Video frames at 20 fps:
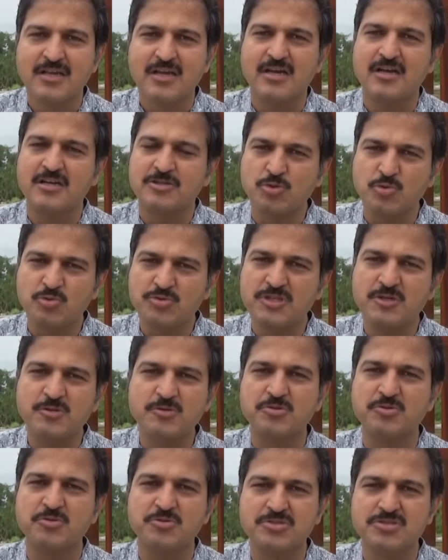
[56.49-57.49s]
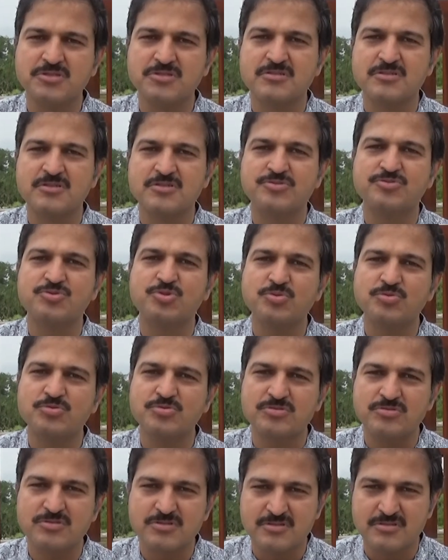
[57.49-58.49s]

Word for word: uh, through the gurus through